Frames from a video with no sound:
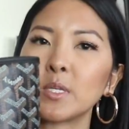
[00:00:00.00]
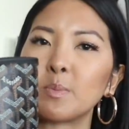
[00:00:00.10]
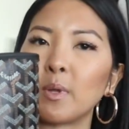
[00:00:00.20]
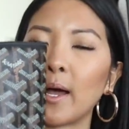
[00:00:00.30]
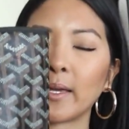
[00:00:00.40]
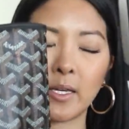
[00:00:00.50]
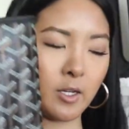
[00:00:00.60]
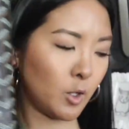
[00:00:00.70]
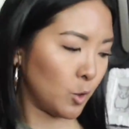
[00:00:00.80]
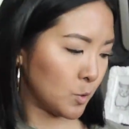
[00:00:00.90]
one's black, it
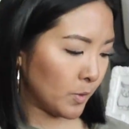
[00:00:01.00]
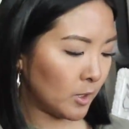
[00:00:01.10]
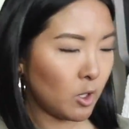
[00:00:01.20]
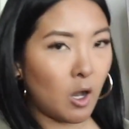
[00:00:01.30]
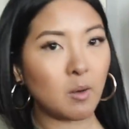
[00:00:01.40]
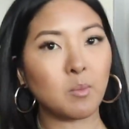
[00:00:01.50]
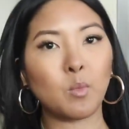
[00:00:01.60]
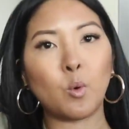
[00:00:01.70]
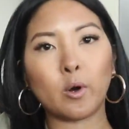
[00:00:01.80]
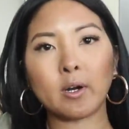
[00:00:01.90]
goes with a lot
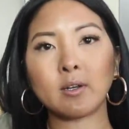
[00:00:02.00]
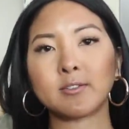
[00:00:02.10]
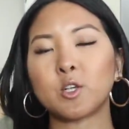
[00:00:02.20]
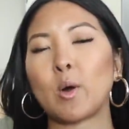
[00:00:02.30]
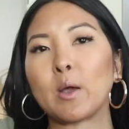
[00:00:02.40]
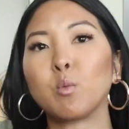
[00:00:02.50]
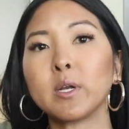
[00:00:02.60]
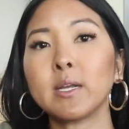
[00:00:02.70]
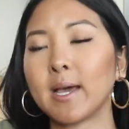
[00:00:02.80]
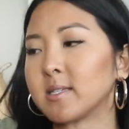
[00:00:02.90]
more. So I
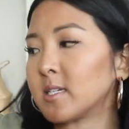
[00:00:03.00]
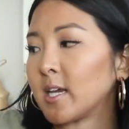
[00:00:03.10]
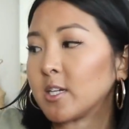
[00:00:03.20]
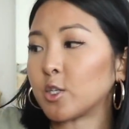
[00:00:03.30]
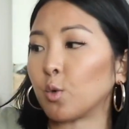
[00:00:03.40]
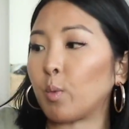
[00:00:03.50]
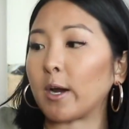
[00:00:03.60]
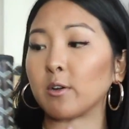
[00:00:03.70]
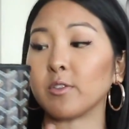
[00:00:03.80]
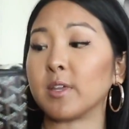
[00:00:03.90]
wouldn't hesitate to
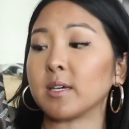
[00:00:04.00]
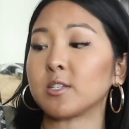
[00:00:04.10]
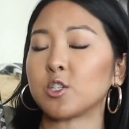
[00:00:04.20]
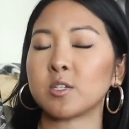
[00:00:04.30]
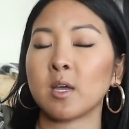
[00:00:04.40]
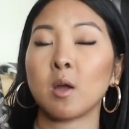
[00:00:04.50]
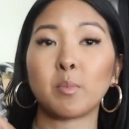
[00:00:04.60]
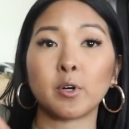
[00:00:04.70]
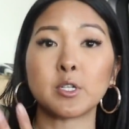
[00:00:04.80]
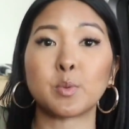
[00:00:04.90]
wear this
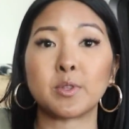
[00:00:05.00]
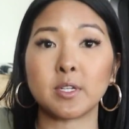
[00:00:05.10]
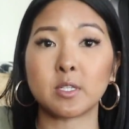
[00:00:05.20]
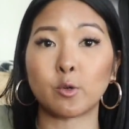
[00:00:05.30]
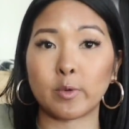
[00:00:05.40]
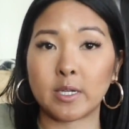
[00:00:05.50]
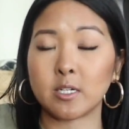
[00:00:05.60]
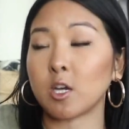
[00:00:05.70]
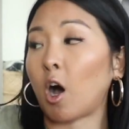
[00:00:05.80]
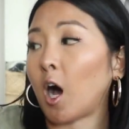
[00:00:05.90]
purse with this green
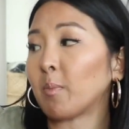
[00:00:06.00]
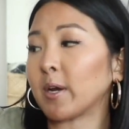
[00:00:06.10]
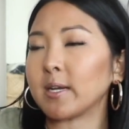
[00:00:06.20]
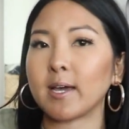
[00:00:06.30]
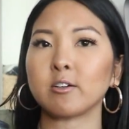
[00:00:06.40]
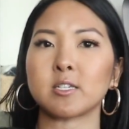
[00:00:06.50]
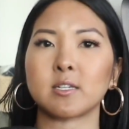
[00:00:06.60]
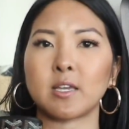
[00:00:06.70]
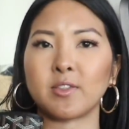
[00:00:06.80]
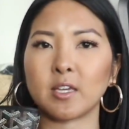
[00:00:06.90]
top right now, just
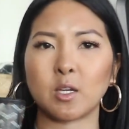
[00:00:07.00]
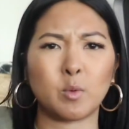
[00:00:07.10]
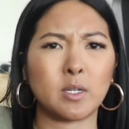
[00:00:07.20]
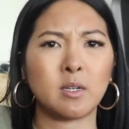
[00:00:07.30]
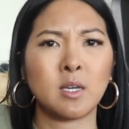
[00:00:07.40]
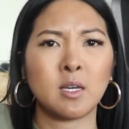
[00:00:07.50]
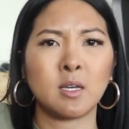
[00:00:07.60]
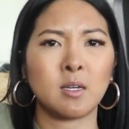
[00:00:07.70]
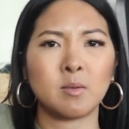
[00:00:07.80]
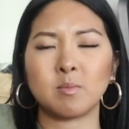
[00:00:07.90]
because I think
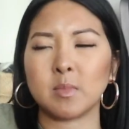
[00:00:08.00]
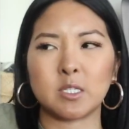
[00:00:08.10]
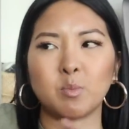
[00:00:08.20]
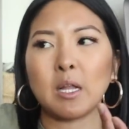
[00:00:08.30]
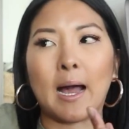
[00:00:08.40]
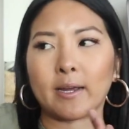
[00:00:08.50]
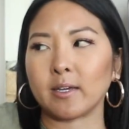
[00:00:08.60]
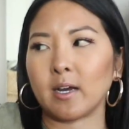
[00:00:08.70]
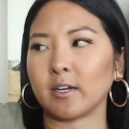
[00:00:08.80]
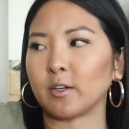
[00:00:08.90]
it's black.
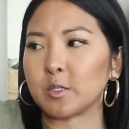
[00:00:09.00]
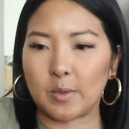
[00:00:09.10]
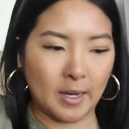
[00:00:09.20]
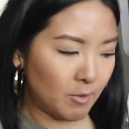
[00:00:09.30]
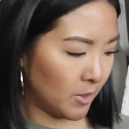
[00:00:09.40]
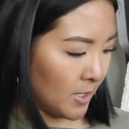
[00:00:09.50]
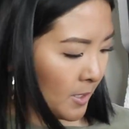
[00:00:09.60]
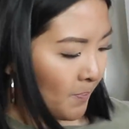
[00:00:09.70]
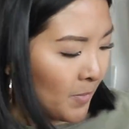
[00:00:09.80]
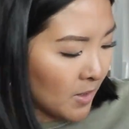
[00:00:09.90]
It kind of goes with
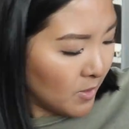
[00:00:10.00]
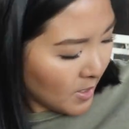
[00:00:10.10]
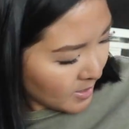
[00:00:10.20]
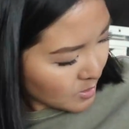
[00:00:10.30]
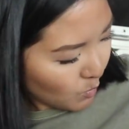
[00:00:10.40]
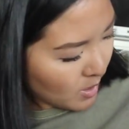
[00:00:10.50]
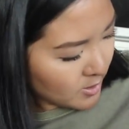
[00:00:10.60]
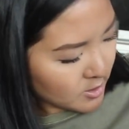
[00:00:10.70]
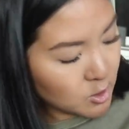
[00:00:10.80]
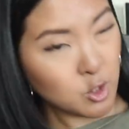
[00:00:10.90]
everything. This, while
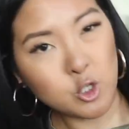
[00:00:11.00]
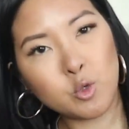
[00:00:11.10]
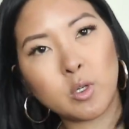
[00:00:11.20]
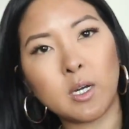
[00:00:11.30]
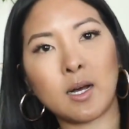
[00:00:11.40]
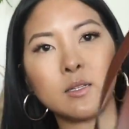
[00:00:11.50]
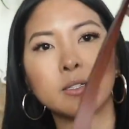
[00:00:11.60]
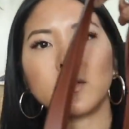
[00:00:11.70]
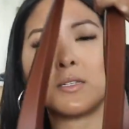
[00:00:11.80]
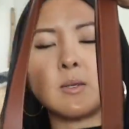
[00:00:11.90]
it's neutral
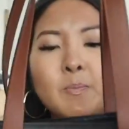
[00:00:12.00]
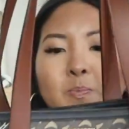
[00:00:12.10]
colors,